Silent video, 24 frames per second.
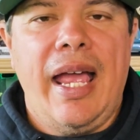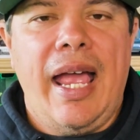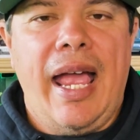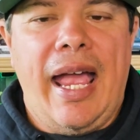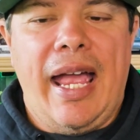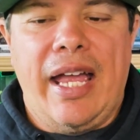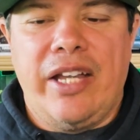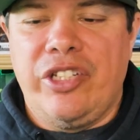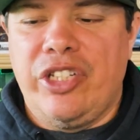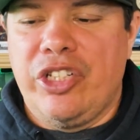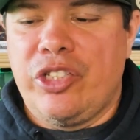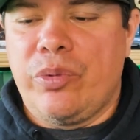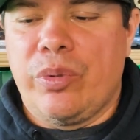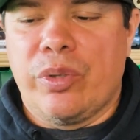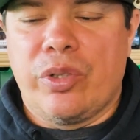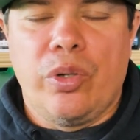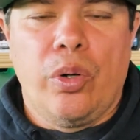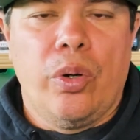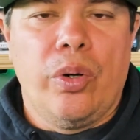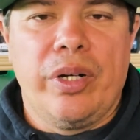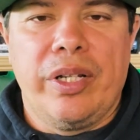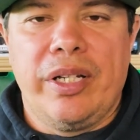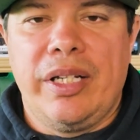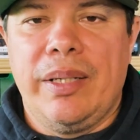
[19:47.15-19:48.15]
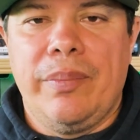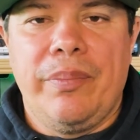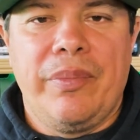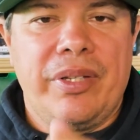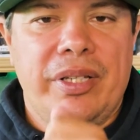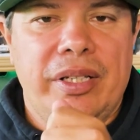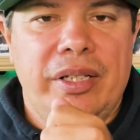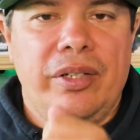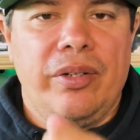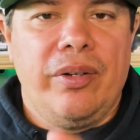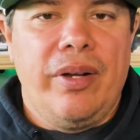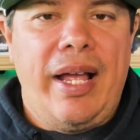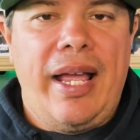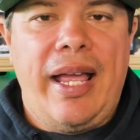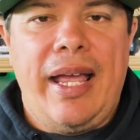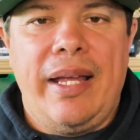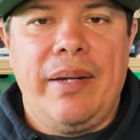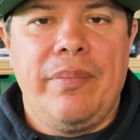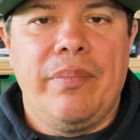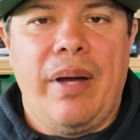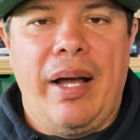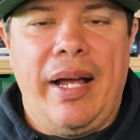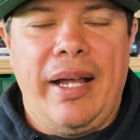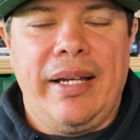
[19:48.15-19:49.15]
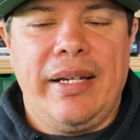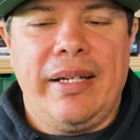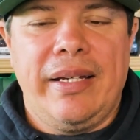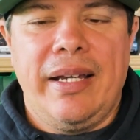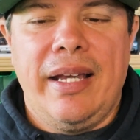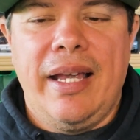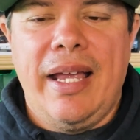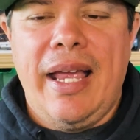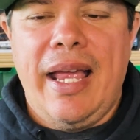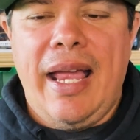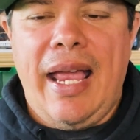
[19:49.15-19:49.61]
and just recorded him with a little hand mic,